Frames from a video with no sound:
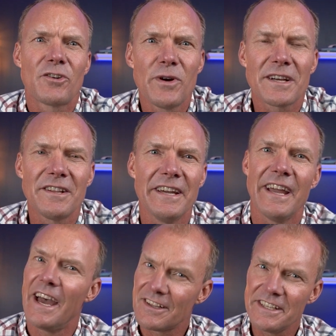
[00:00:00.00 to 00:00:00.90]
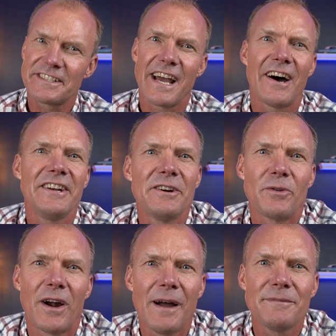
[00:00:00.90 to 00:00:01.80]
quickly, at least out here
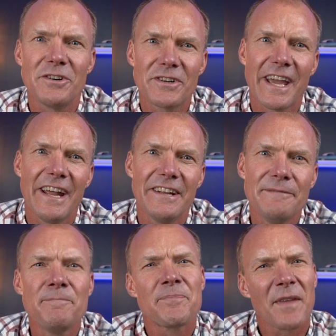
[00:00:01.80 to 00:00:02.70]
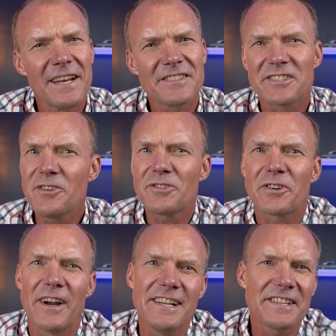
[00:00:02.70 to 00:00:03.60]
where I'm located, and it's so
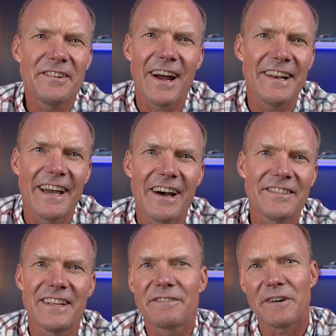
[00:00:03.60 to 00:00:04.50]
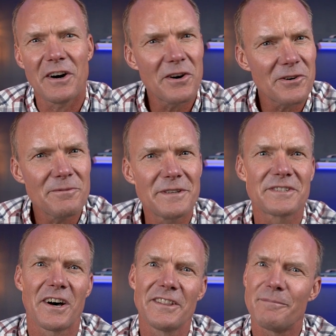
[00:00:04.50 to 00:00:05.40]
crazy right now that if a home is
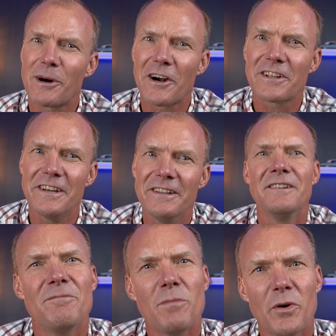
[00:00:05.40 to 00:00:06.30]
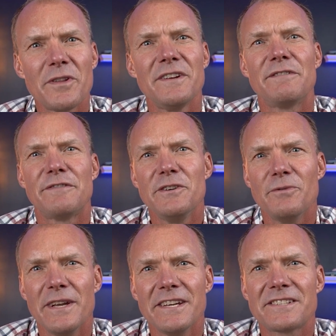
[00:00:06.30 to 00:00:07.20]
on the market more than a few
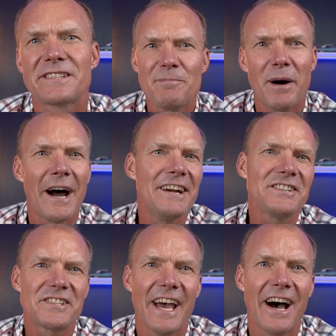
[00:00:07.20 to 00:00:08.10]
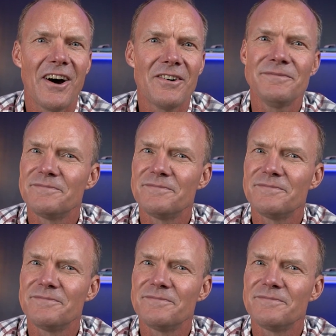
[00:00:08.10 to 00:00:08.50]
weeks, buyers now